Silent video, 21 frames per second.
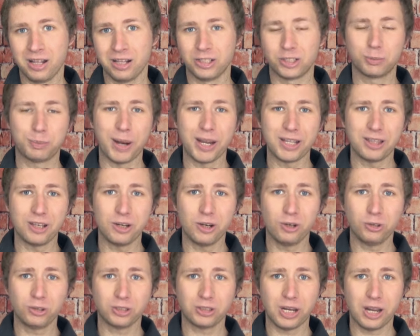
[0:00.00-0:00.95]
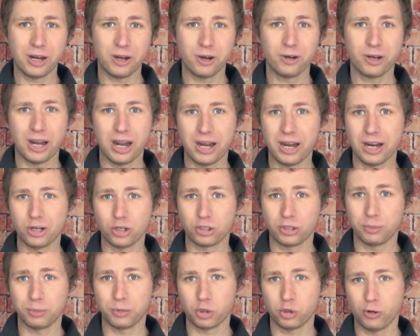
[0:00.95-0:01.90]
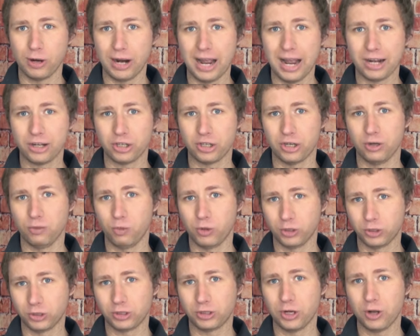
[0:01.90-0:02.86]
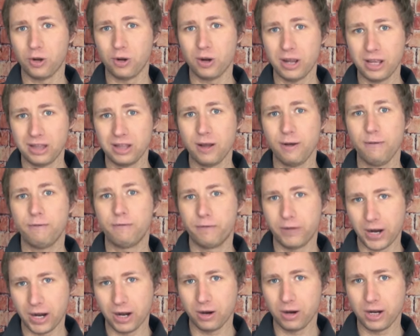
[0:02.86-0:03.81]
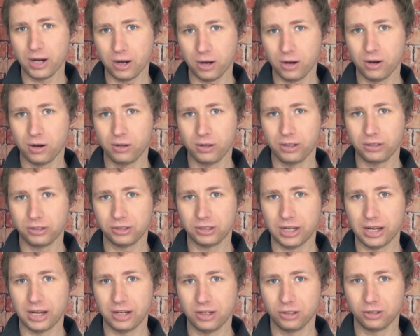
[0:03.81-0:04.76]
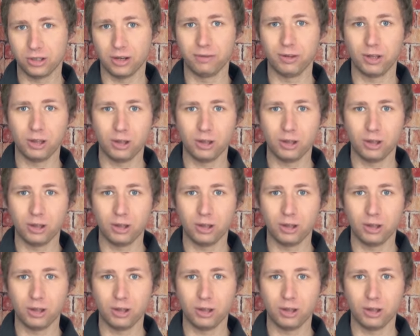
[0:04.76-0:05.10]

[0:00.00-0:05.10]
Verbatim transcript: Despite the new standard gaining some traction, we're still in the very early stages of a